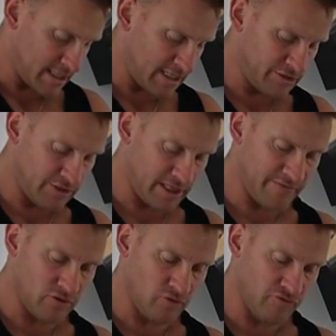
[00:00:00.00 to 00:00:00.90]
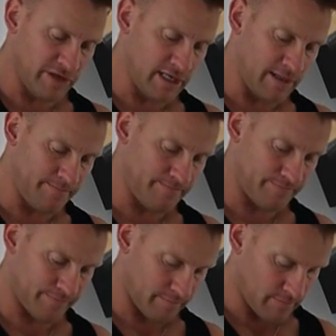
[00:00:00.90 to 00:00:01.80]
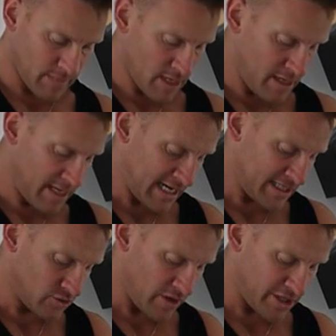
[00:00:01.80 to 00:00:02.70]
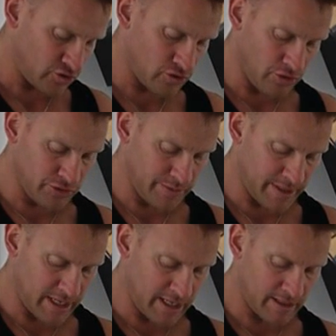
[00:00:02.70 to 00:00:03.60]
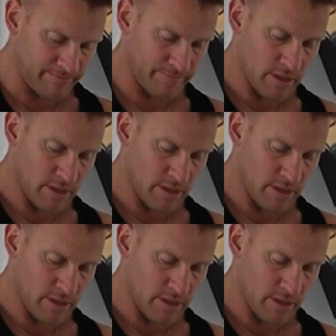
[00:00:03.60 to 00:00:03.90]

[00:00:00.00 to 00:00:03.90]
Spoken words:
okay, so you can have a good read up. It has got extra glutamine in it.